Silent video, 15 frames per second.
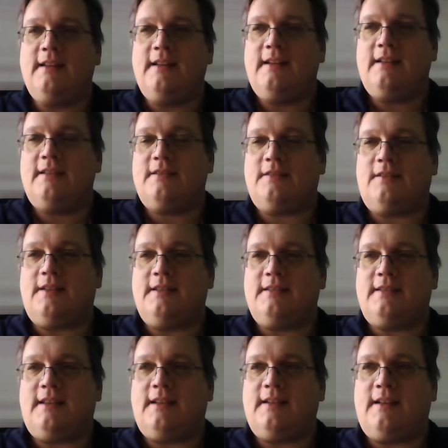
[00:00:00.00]
So I
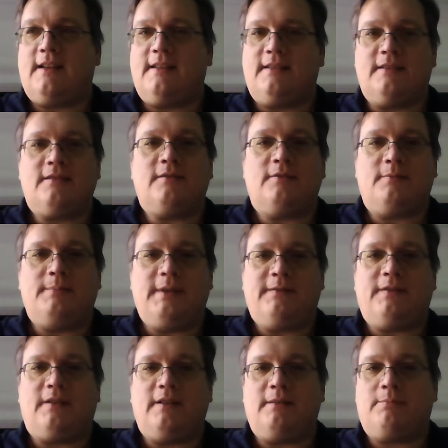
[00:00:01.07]
said this will be
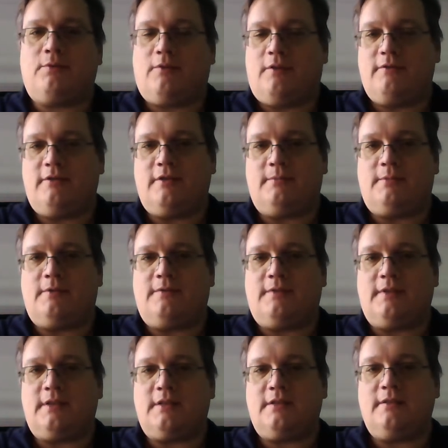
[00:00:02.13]
very approachable for
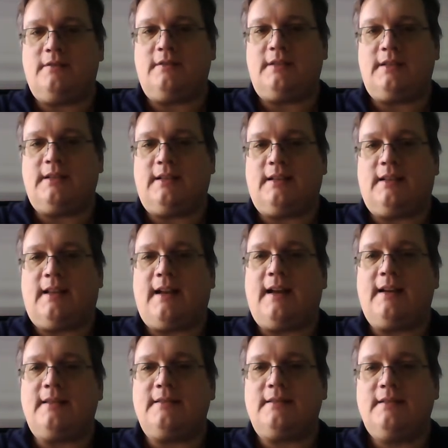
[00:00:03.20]
the students in the
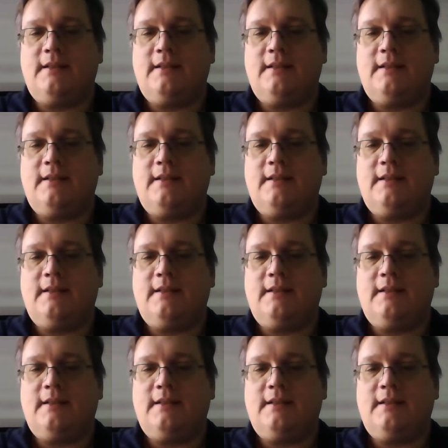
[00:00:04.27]
class.